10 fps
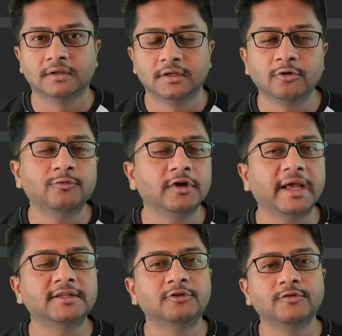Now if you
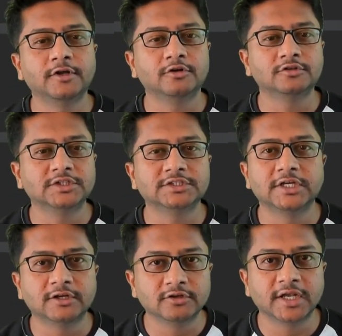like this video, just
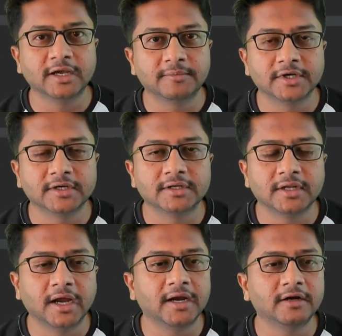hit on the like button,
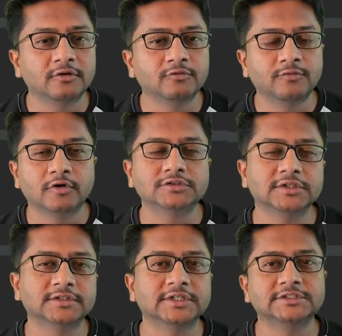and to watch
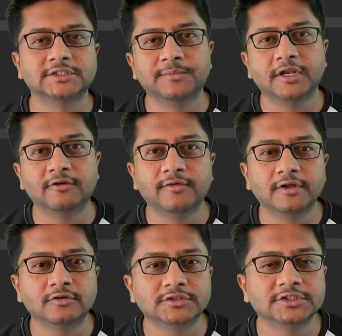such similar
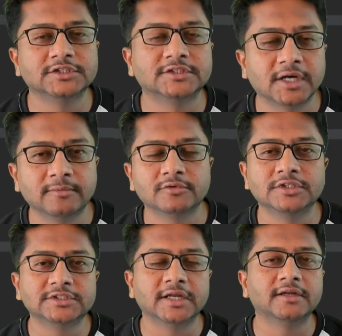videos just subscribe to
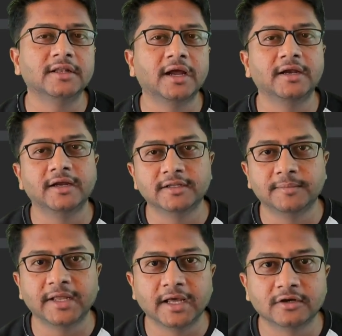this channel and hit the
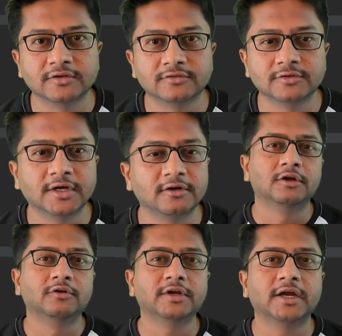bell icon so that
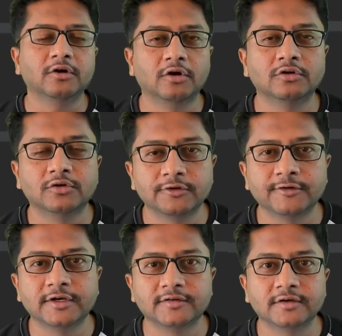you will get all
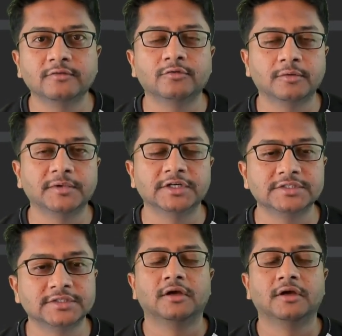notifications from us.